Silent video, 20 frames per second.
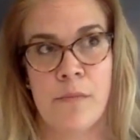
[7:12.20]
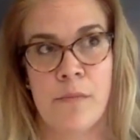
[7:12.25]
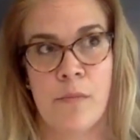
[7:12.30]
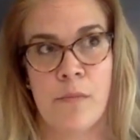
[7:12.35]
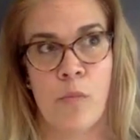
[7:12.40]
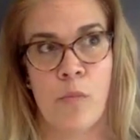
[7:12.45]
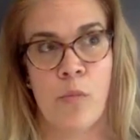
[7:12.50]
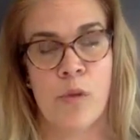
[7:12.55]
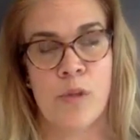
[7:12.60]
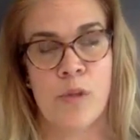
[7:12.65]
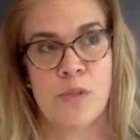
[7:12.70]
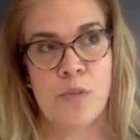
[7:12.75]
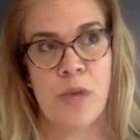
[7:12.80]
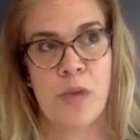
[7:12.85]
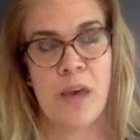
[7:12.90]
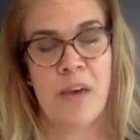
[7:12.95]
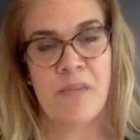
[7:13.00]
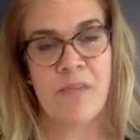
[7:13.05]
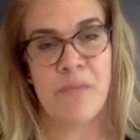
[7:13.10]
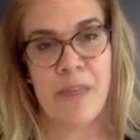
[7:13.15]
Once we
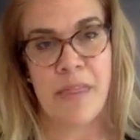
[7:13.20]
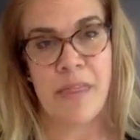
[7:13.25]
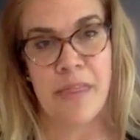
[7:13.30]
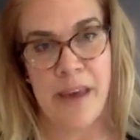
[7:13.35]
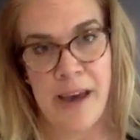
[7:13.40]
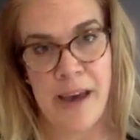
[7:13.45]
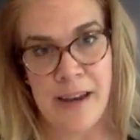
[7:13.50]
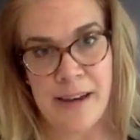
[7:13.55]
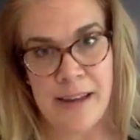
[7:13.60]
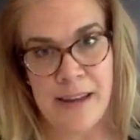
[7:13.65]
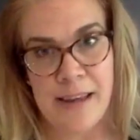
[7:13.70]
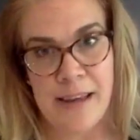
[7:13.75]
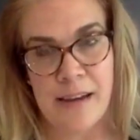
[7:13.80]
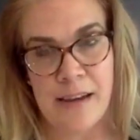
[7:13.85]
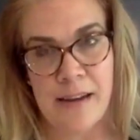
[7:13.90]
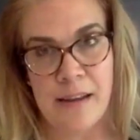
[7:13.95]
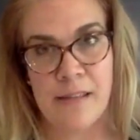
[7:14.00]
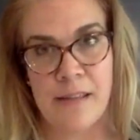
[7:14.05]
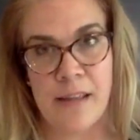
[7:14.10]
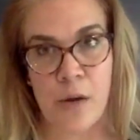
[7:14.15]
have met that
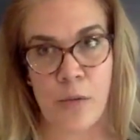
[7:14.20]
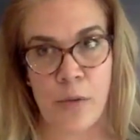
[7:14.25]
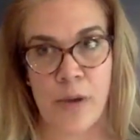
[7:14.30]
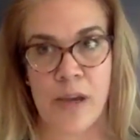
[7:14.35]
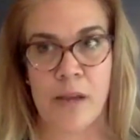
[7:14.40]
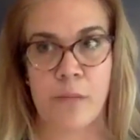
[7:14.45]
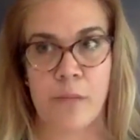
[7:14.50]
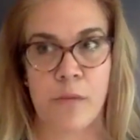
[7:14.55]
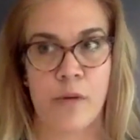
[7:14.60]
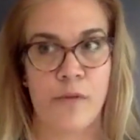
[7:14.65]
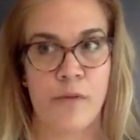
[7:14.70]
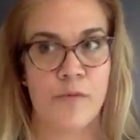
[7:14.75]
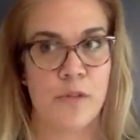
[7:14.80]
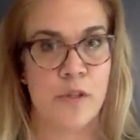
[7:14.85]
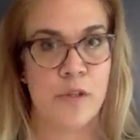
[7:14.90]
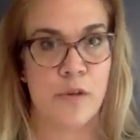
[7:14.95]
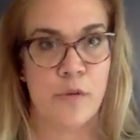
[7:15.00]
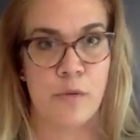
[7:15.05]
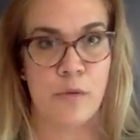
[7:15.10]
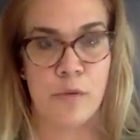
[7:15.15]
need, then we can move
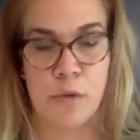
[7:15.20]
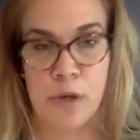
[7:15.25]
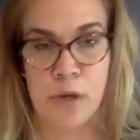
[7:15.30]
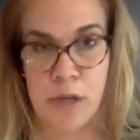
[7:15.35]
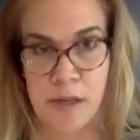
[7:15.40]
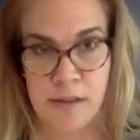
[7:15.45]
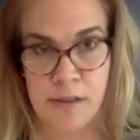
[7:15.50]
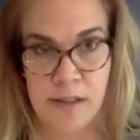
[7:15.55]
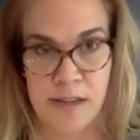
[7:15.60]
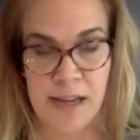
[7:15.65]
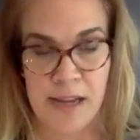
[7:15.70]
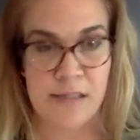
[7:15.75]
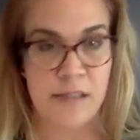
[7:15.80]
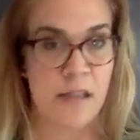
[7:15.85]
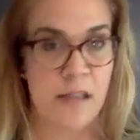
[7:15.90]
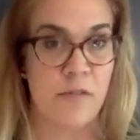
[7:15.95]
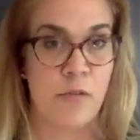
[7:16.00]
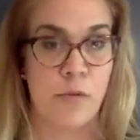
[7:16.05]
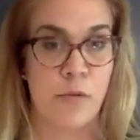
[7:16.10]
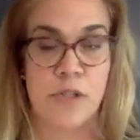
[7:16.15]
to the next
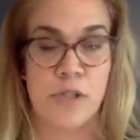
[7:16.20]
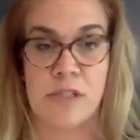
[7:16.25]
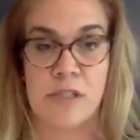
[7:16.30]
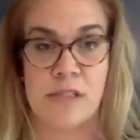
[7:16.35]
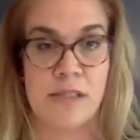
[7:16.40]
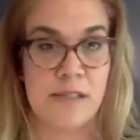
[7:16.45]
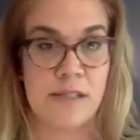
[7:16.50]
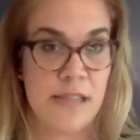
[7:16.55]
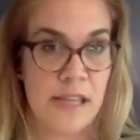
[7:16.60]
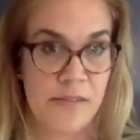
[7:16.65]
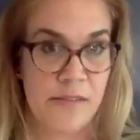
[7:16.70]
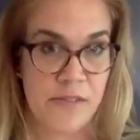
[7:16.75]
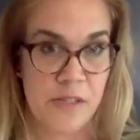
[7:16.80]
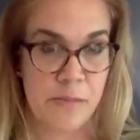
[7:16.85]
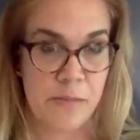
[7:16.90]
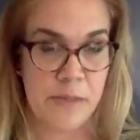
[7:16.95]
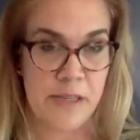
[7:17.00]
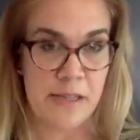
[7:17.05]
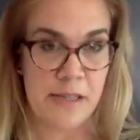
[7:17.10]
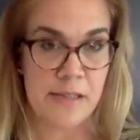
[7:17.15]
level, which is the
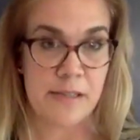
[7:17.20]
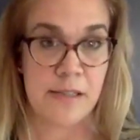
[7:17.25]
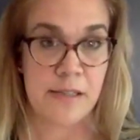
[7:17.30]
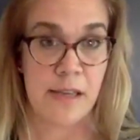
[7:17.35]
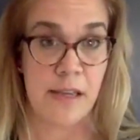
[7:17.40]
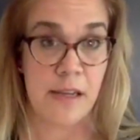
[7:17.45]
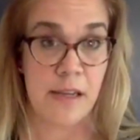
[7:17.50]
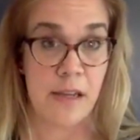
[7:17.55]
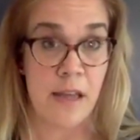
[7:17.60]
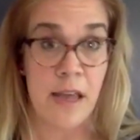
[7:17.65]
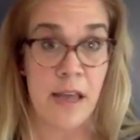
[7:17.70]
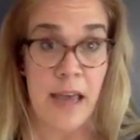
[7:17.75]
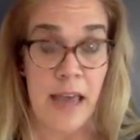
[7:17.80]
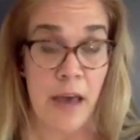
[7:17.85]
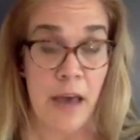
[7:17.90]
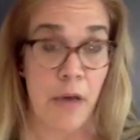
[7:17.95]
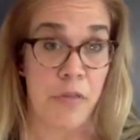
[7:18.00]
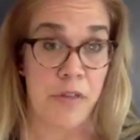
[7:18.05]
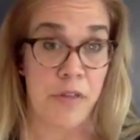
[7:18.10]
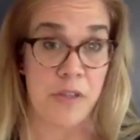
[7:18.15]
safety piece. And
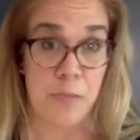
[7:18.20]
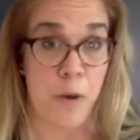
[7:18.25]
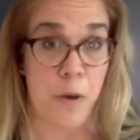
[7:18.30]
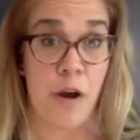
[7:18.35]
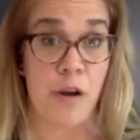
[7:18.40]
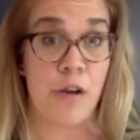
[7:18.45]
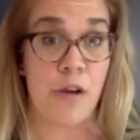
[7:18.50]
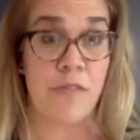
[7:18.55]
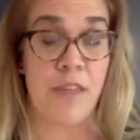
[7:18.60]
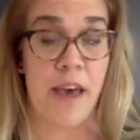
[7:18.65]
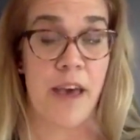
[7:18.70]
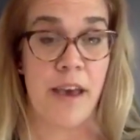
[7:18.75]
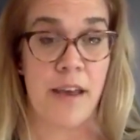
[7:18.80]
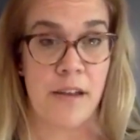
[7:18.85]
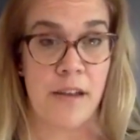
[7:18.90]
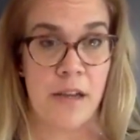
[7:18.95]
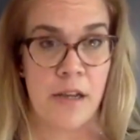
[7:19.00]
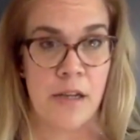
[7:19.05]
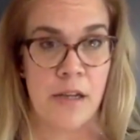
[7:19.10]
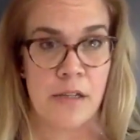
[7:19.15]
health is part of that.
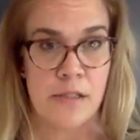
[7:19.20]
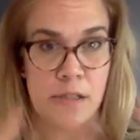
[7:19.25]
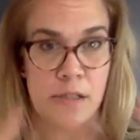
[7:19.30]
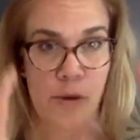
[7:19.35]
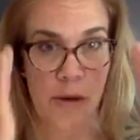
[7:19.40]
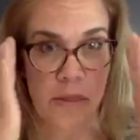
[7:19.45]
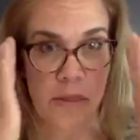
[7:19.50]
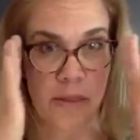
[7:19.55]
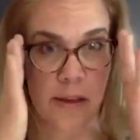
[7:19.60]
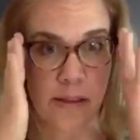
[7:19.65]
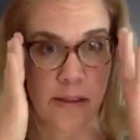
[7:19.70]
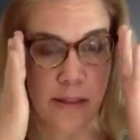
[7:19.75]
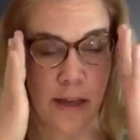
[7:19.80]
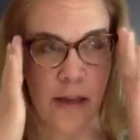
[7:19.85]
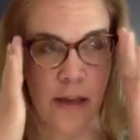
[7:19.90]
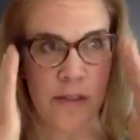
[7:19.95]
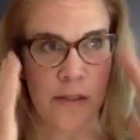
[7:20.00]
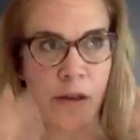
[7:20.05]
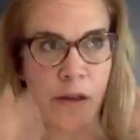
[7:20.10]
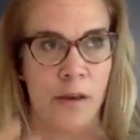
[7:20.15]
So I think
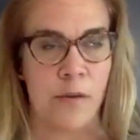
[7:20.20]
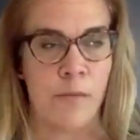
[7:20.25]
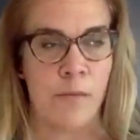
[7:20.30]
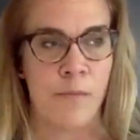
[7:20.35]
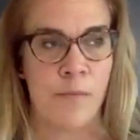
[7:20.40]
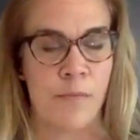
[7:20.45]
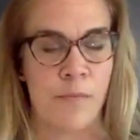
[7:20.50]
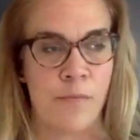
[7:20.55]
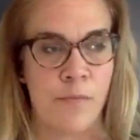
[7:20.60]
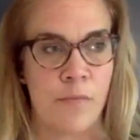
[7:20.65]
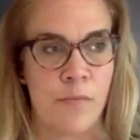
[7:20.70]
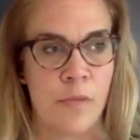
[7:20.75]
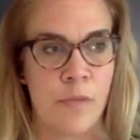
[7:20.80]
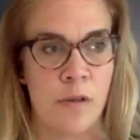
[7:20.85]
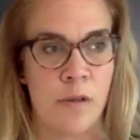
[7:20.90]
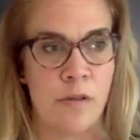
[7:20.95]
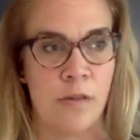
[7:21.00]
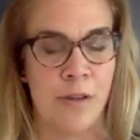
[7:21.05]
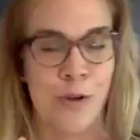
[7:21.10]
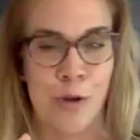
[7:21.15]
that the
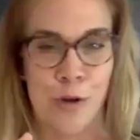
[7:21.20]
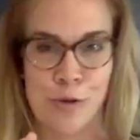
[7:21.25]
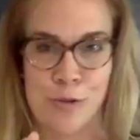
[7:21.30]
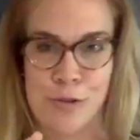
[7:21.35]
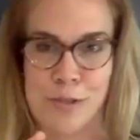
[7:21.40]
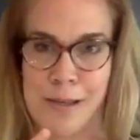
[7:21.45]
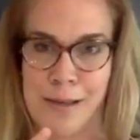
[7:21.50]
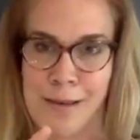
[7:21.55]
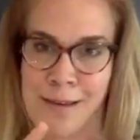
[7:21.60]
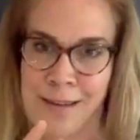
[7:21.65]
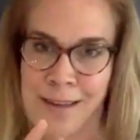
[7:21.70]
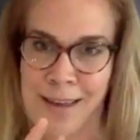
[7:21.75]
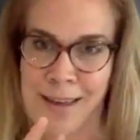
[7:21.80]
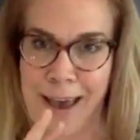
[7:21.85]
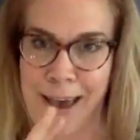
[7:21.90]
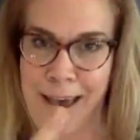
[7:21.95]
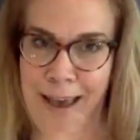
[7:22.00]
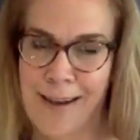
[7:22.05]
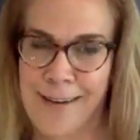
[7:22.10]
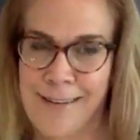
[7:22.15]
nursing
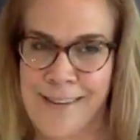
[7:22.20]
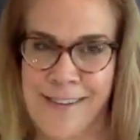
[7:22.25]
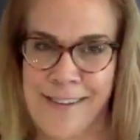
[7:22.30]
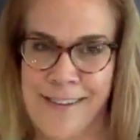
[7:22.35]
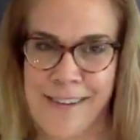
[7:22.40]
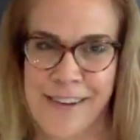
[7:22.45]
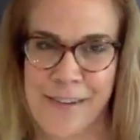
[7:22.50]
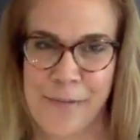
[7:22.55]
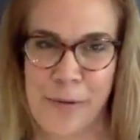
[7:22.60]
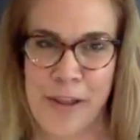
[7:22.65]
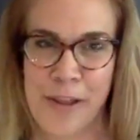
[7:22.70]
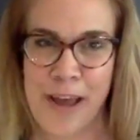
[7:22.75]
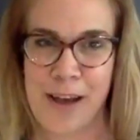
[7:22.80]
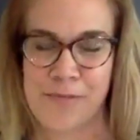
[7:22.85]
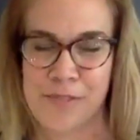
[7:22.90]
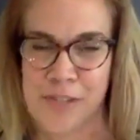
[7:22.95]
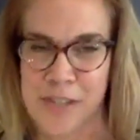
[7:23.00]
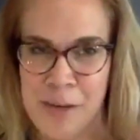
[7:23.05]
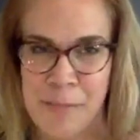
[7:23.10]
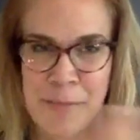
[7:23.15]
hat will
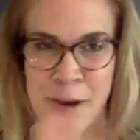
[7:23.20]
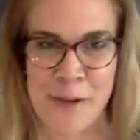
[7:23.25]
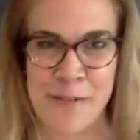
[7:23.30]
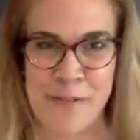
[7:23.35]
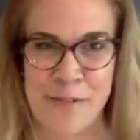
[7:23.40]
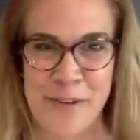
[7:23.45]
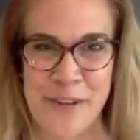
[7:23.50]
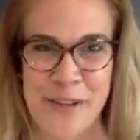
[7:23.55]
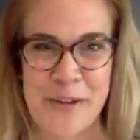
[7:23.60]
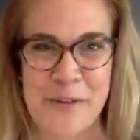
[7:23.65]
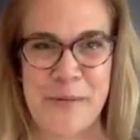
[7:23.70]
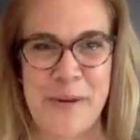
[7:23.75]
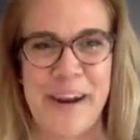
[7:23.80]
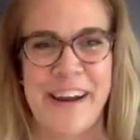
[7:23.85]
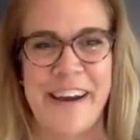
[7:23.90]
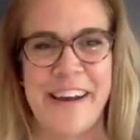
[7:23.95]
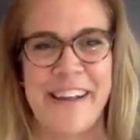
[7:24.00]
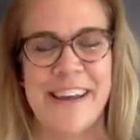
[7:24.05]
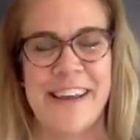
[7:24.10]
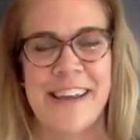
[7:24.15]
have to come on for a little
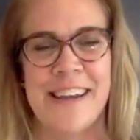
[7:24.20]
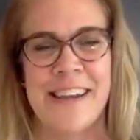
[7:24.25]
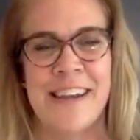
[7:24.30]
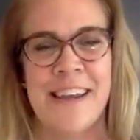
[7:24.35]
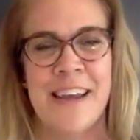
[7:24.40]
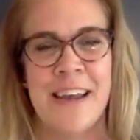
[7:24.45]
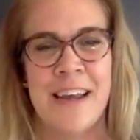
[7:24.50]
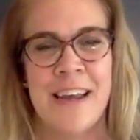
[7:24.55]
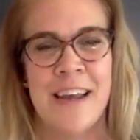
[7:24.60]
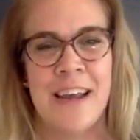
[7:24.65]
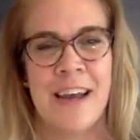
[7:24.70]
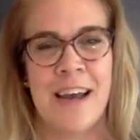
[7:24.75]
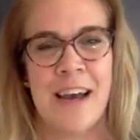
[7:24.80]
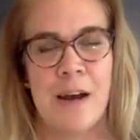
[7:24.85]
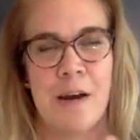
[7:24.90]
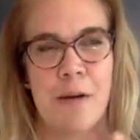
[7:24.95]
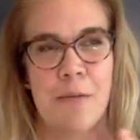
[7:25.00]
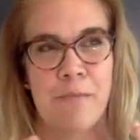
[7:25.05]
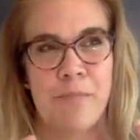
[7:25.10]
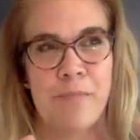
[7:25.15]
while.
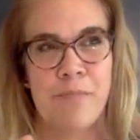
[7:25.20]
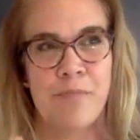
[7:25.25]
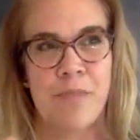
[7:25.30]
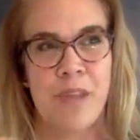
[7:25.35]
And